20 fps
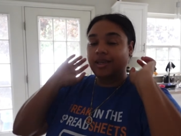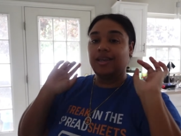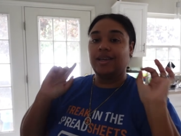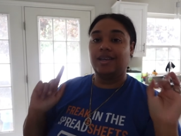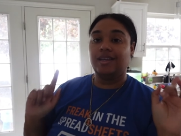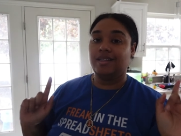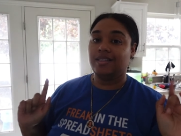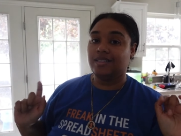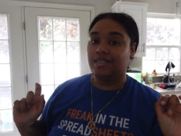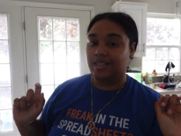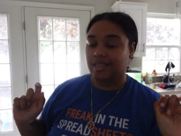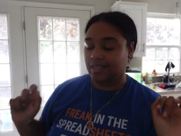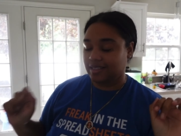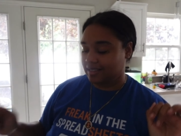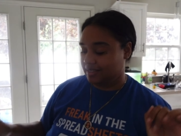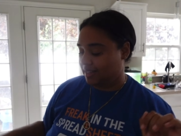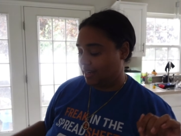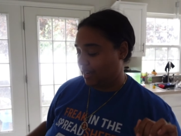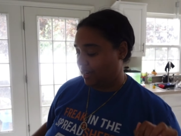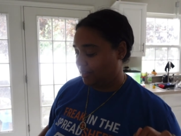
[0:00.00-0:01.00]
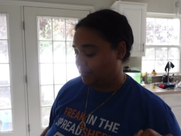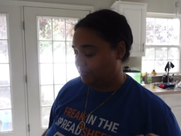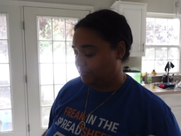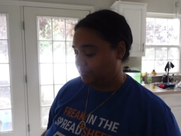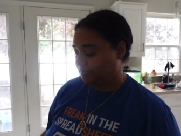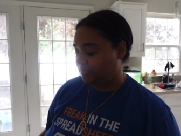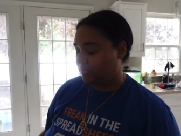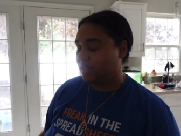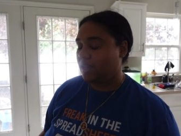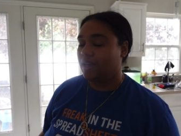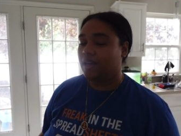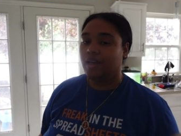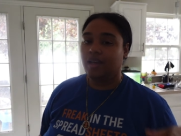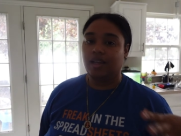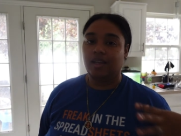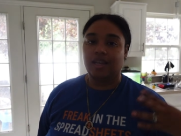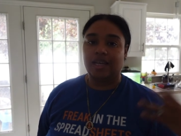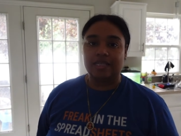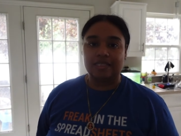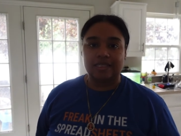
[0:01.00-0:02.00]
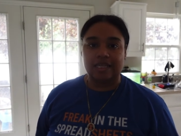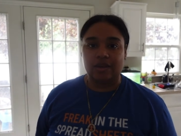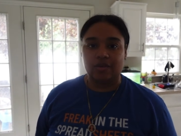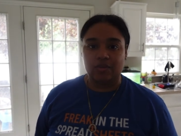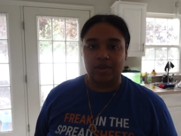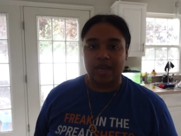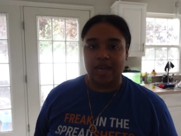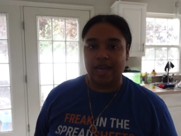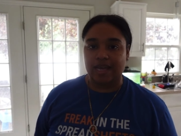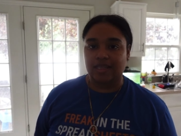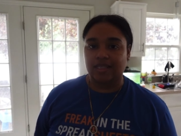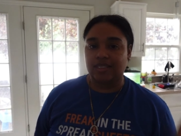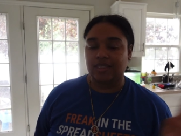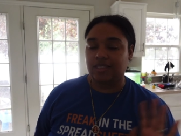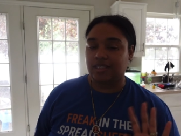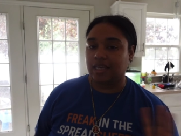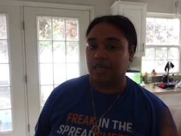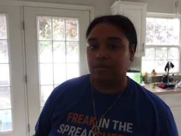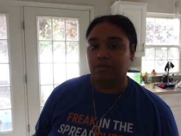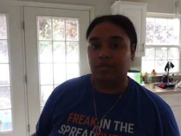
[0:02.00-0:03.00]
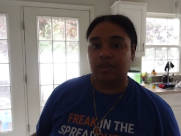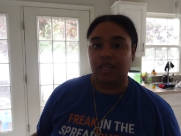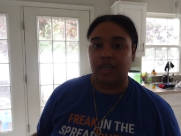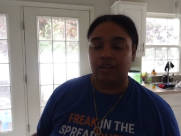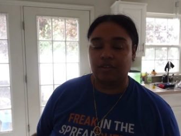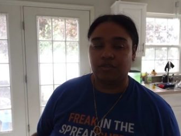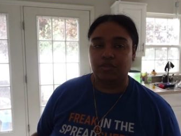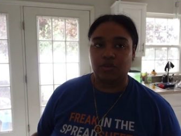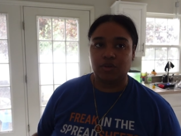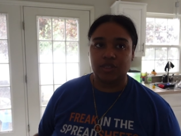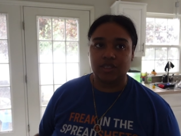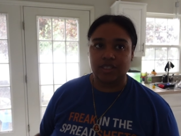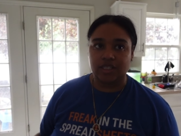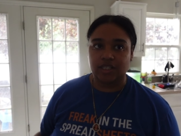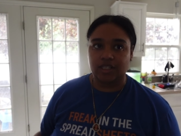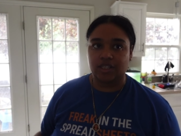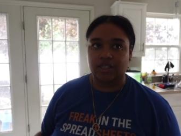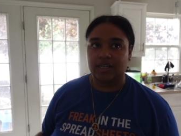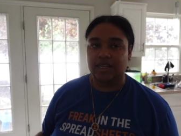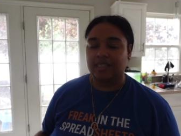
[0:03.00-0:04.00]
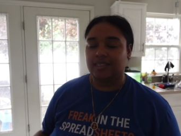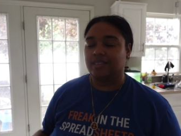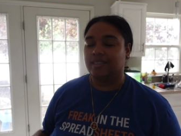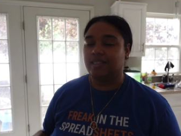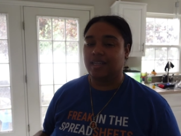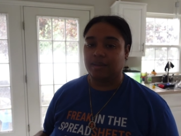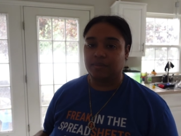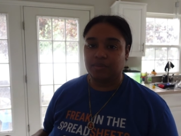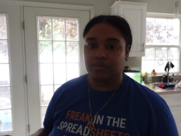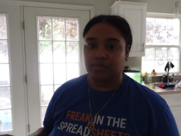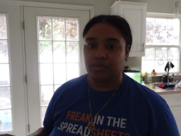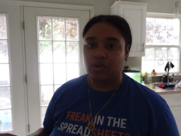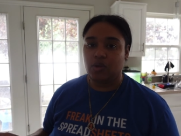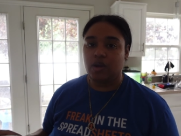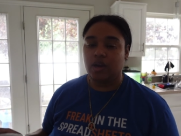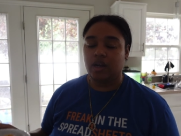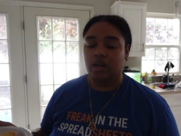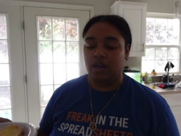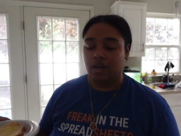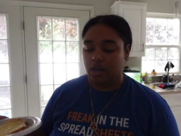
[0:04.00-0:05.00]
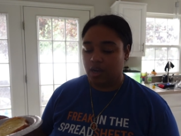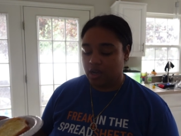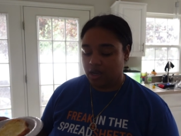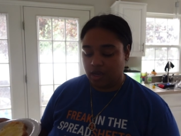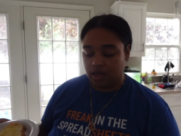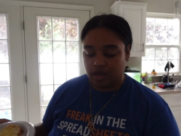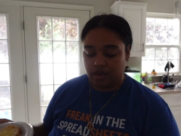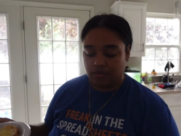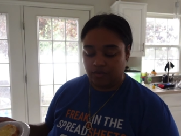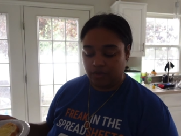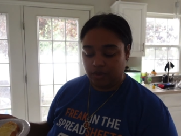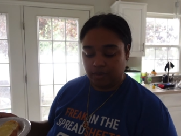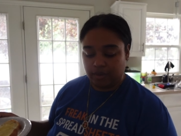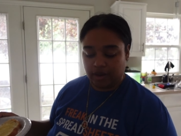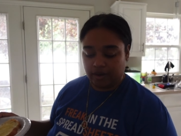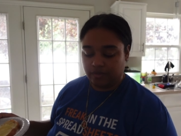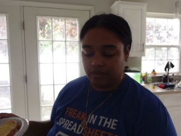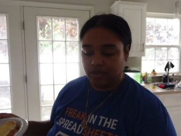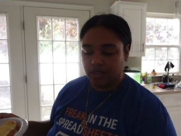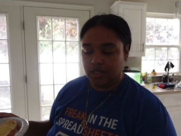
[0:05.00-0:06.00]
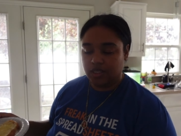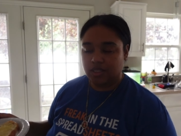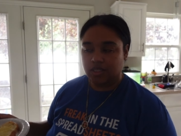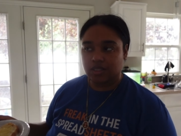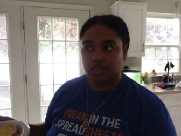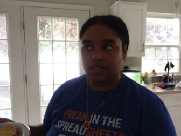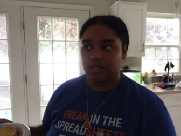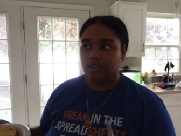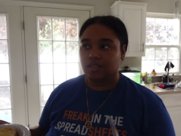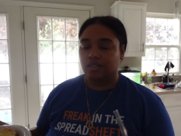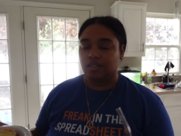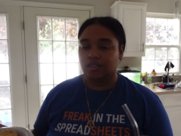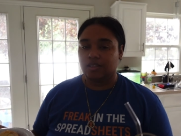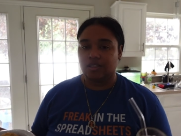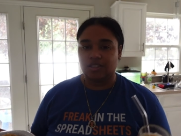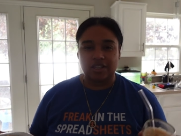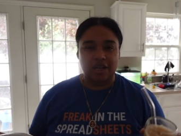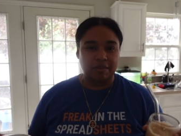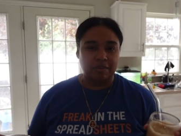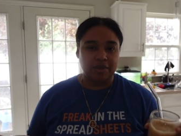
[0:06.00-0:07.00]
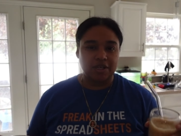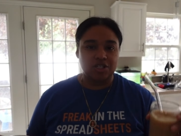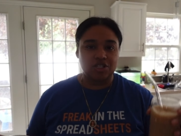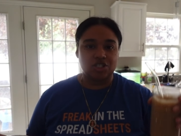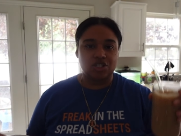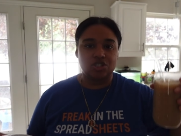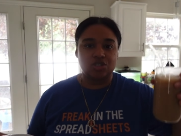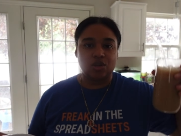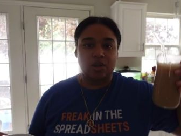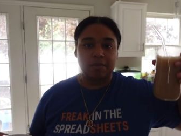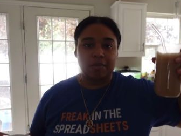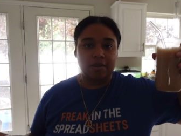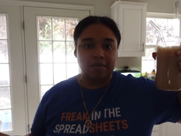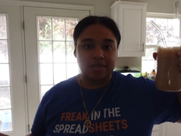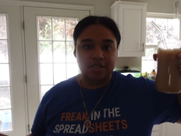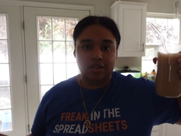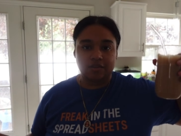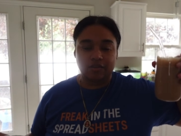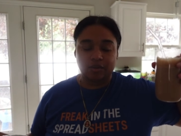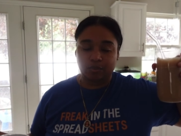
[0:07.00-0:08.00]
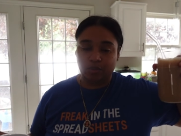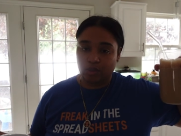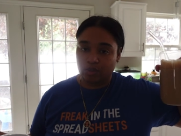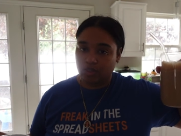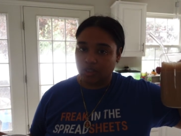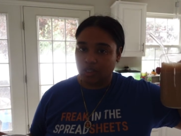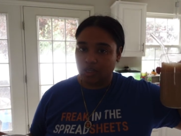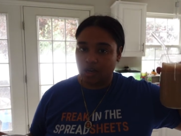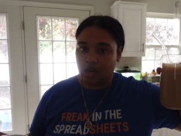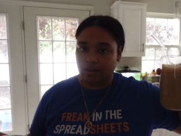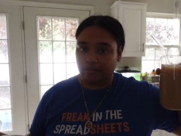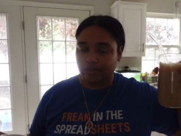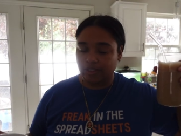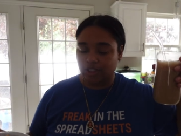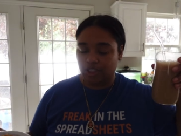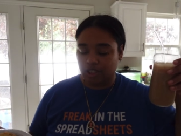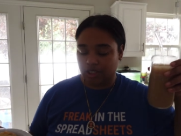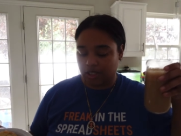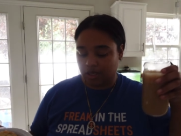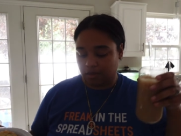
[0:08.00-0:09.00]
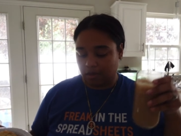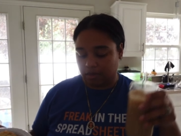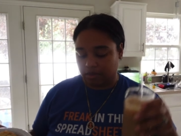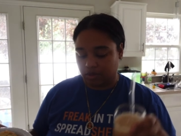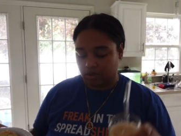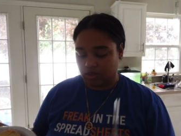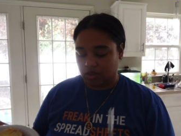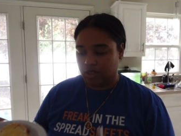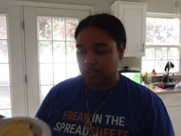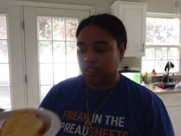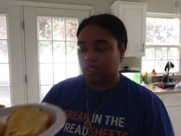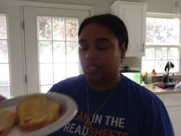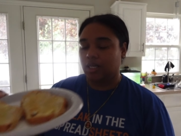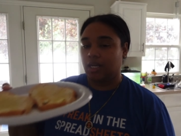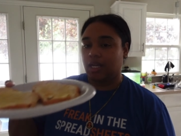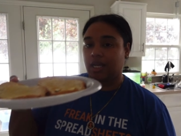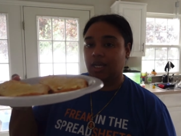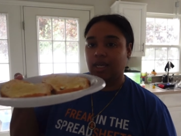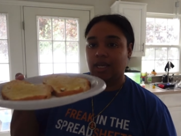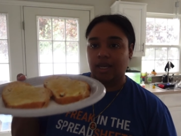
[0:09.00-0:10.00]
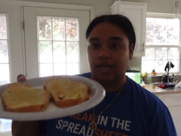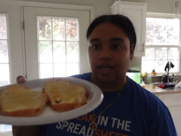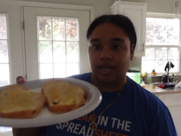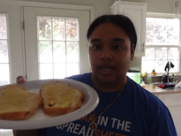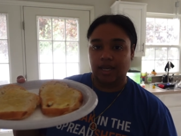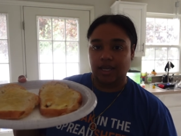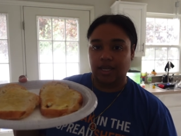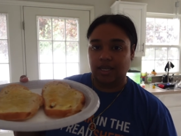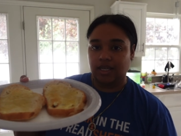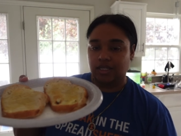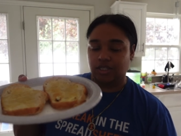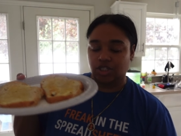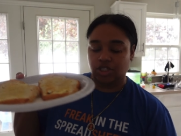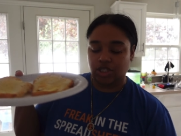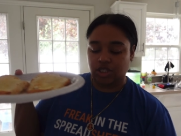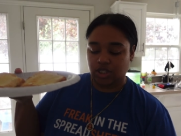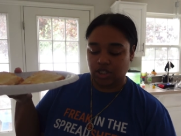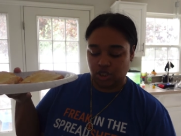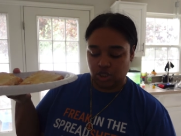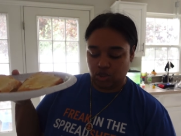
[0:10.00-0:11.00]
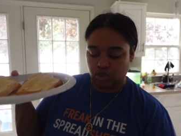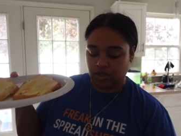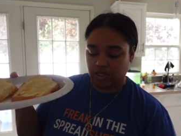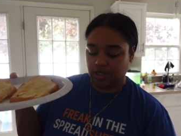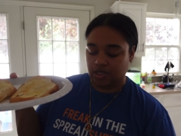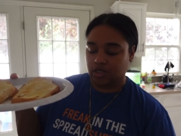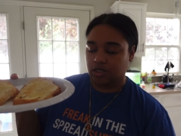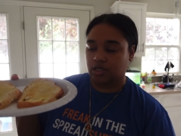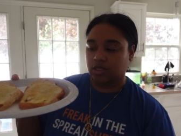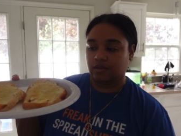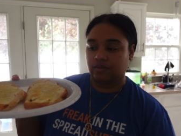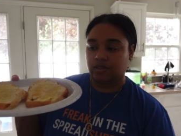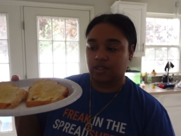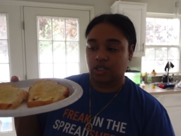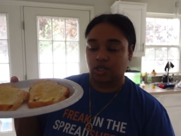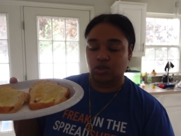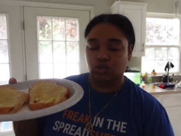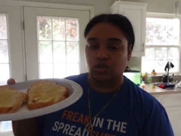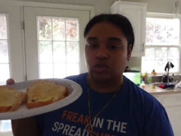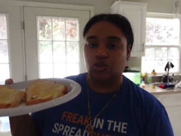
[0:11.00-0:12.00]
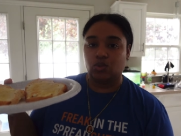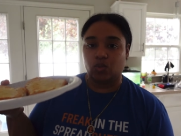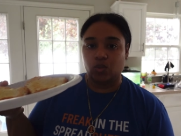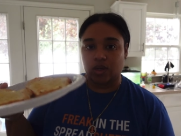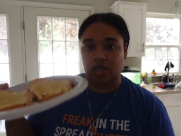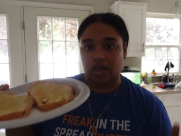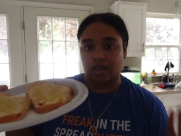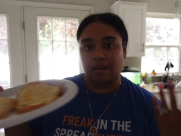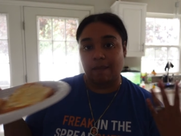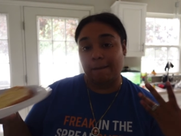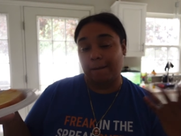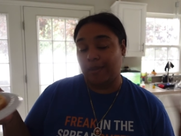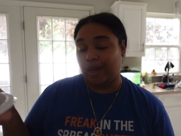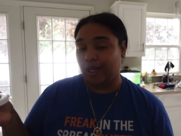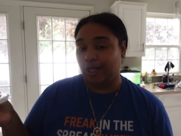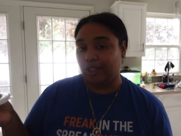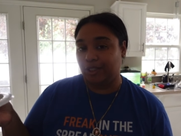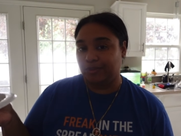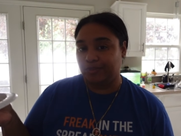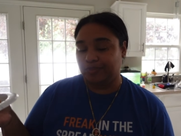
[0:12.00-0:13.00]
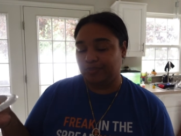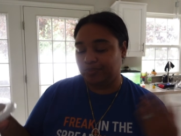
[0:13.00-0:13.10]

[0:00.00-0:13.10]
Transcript: It is the next day. Last night we had the same thing for dinner as the night before. For breakfast, there's not much, so I made myself a protein coffee just to get my protein in, and just 2 slices of toast with butter.